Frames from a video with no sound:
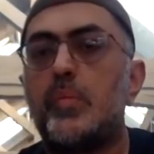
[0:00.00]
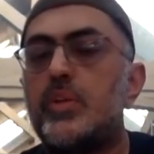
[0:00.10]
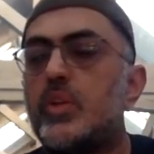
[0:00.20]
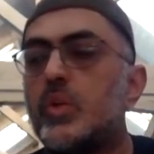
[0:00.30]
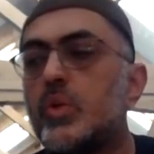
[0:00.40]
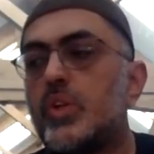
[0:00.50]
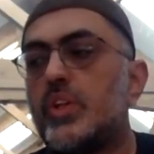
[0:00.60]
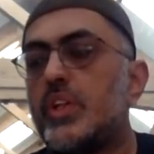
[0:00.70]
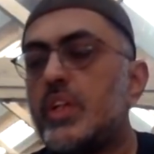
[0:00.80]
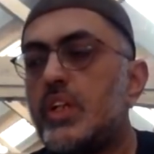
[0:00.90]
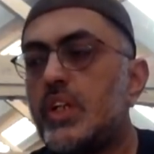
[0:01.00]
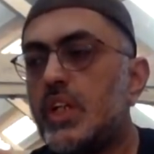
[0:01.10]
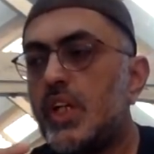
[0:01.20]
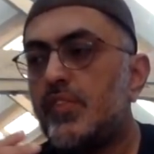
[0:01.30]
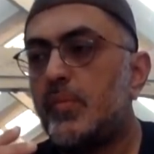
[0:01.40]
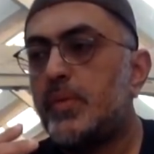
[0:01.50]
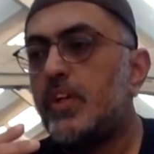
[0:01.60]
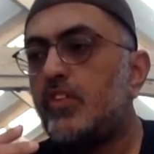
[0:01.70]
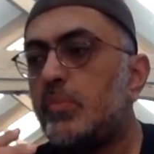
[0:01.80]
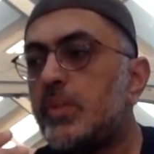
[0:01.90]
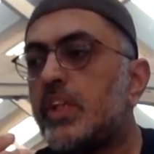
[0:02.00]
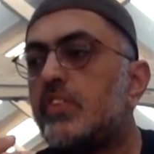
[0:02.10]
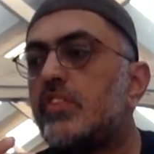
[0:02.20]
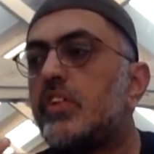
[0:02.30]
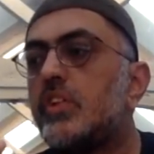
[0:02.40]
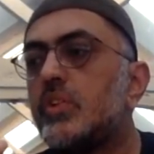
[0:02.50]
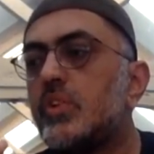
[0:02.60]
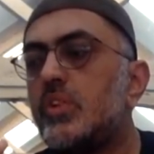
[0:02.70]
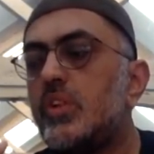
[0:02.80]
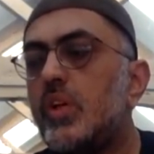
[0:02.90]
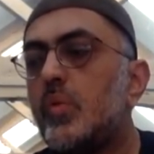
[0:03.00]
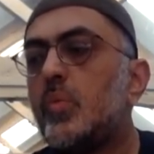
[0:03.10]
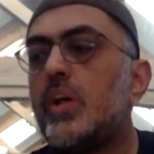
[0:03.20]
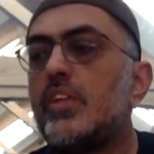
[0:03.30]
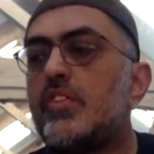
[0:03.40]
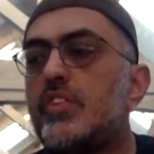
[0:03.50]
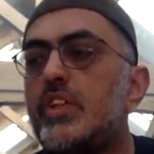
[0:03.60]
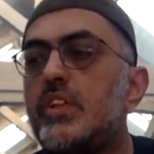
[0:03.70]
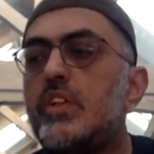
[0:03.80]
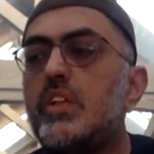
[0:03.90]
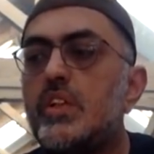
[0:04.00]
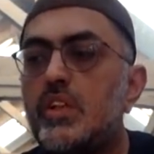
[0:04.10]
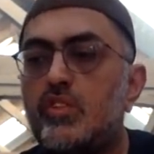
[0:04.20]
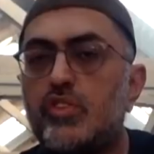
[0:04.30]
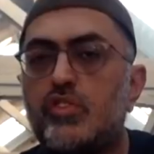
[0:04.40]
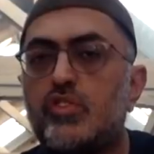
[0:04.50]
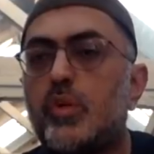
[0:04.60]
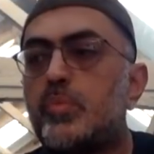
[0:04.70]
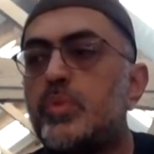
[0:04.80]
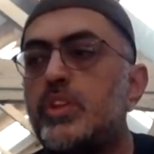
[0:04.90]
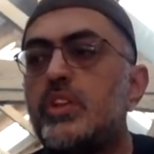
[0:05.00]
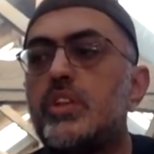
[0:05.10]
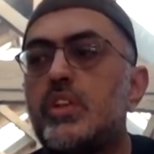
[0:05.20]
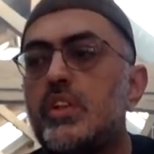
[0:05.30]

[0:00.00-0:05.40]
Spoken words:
yawn. If a person begins to yawn while he's reading, he should stop reading.